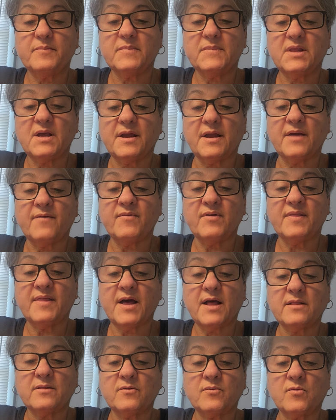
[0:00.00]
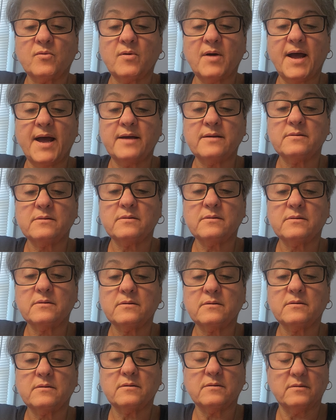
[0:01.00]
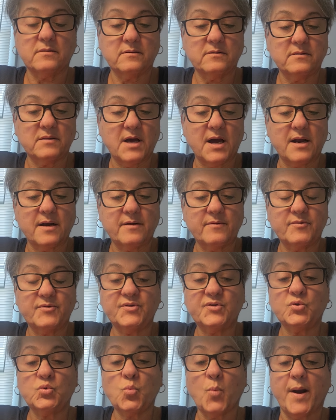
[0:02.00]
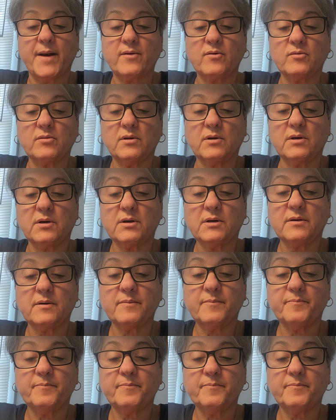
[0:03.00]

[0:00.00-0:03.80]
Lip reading: to give it that little S, that sweater look.